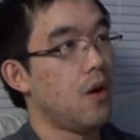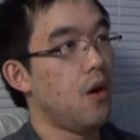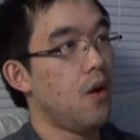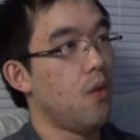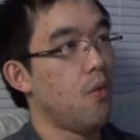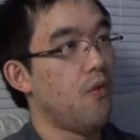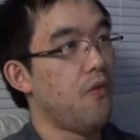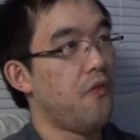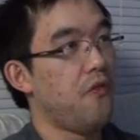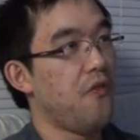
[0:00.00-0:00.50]

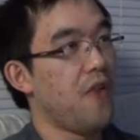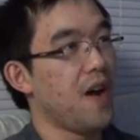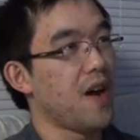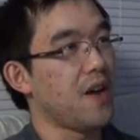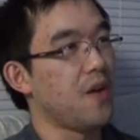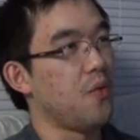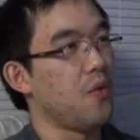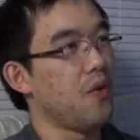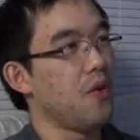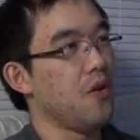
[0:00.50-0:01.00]
Oh,
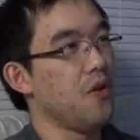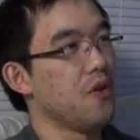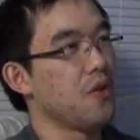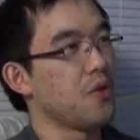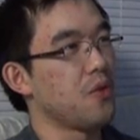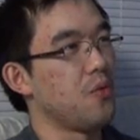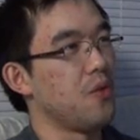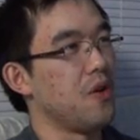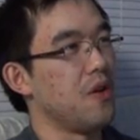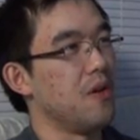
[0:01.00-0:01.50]
fuck, an
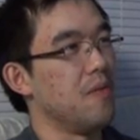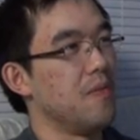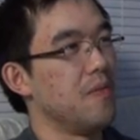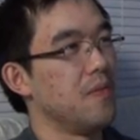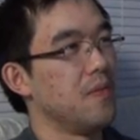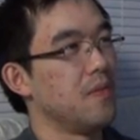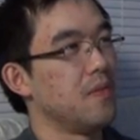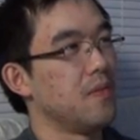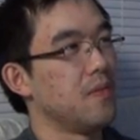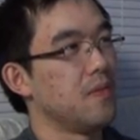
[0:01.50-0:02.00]
earthworm.
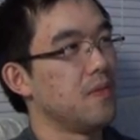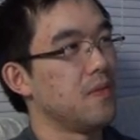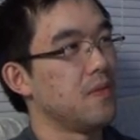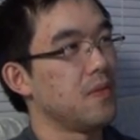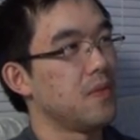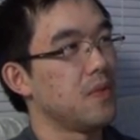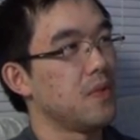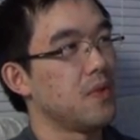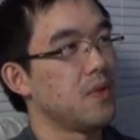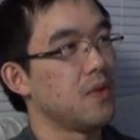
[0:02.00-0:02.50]

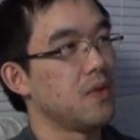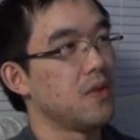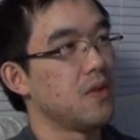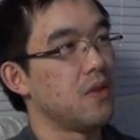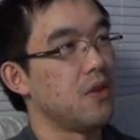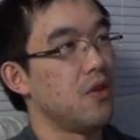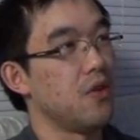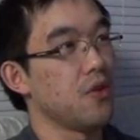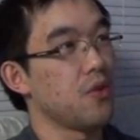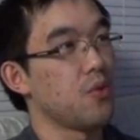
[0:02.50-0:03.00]

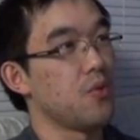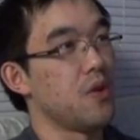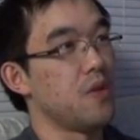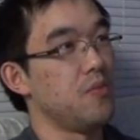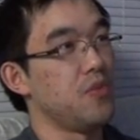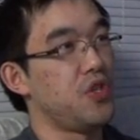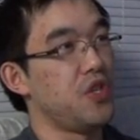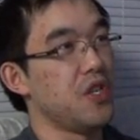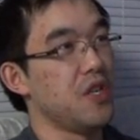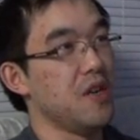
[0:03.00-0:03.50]

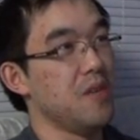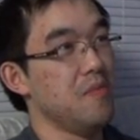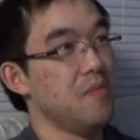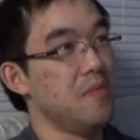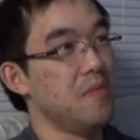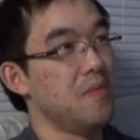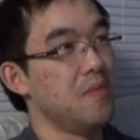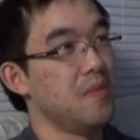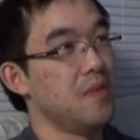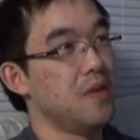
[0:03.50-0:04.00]
Earthworm
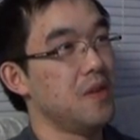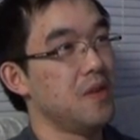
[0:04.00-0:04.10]
Jim?